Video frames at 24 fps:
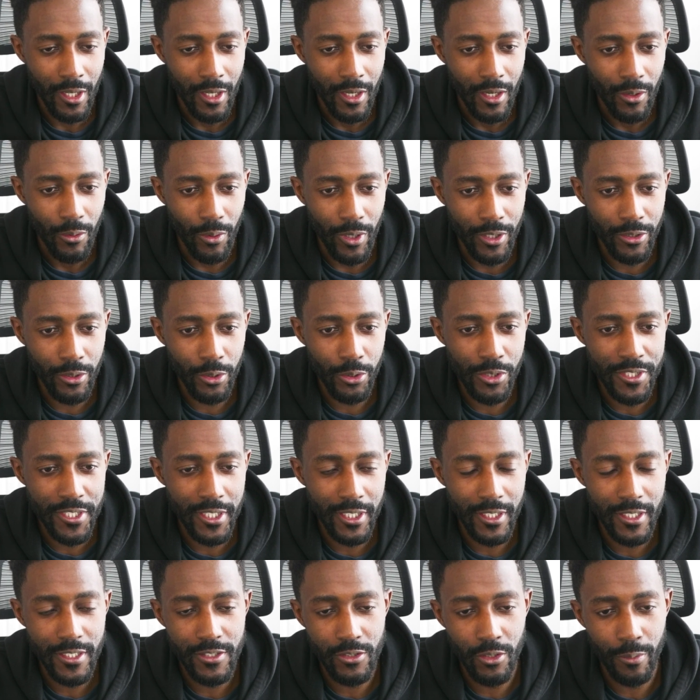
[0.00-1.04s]
What do you
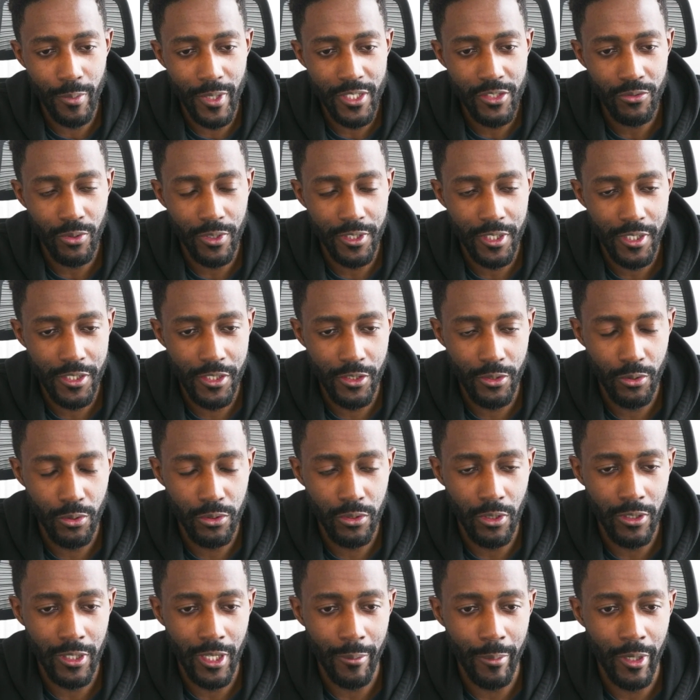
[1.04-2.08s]
think is the best strategy? You
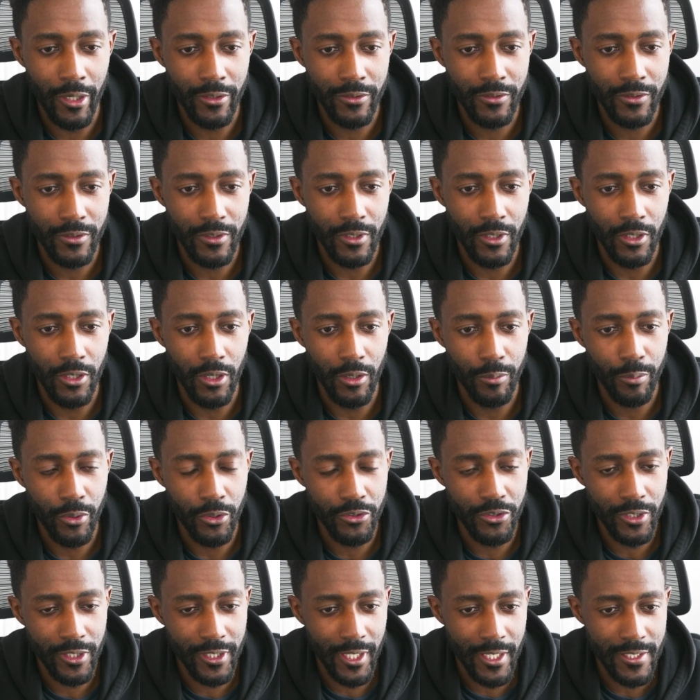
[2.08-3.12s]
talked about
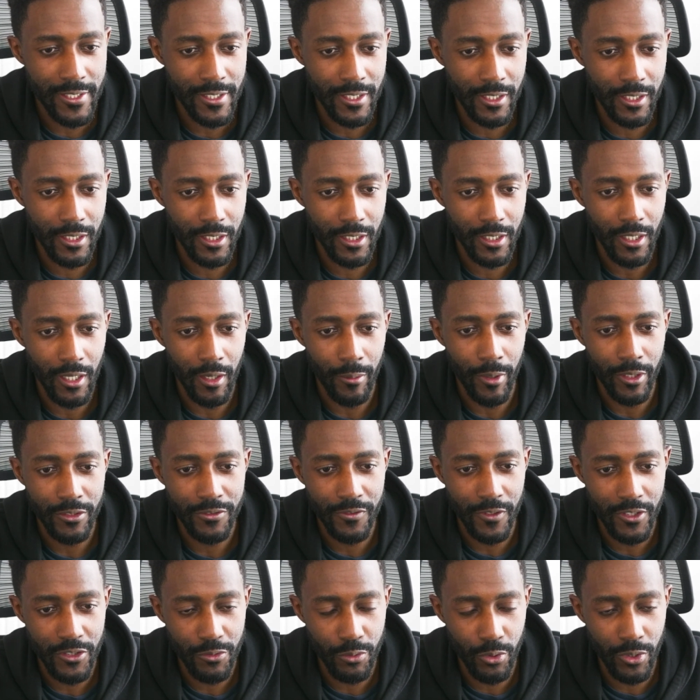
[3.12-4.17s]
product testing, about
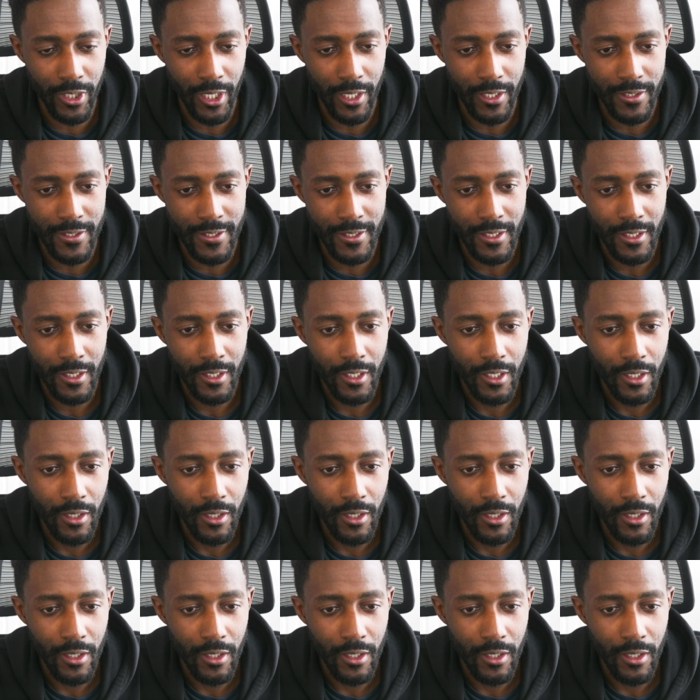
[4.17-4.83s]
Facebook ads.